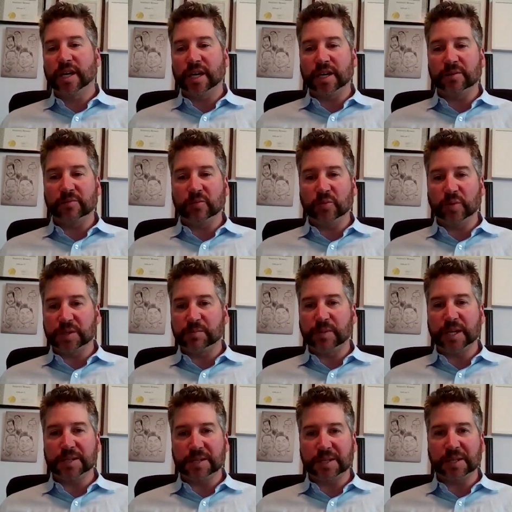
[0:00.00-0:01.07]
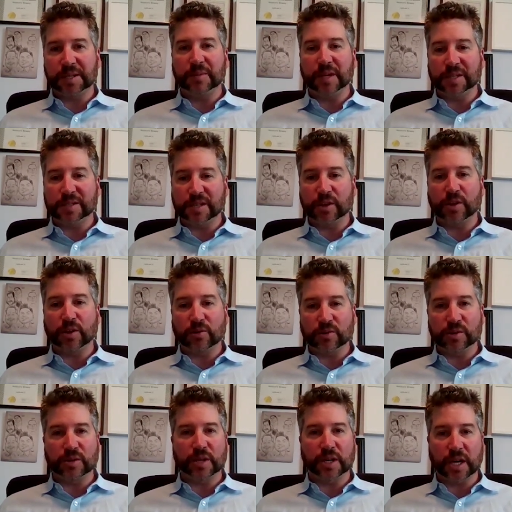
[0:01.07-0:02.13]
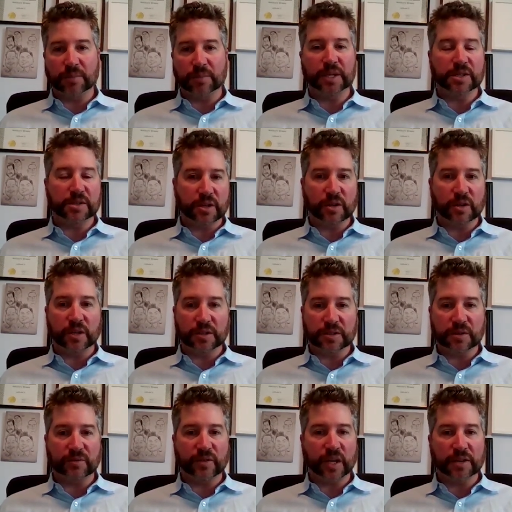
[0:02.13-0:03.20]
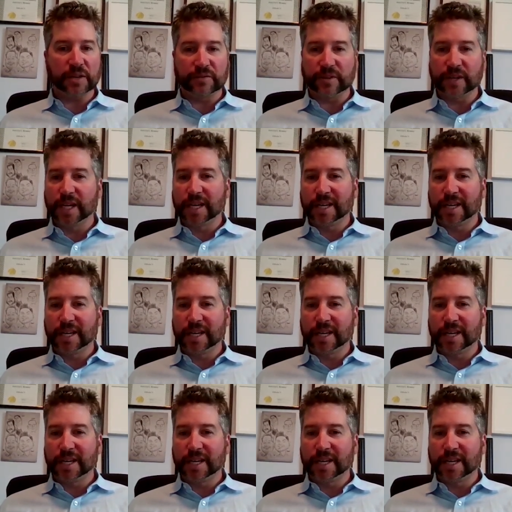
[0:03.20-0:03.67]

um, which basically means that those are the companies that are going to survive.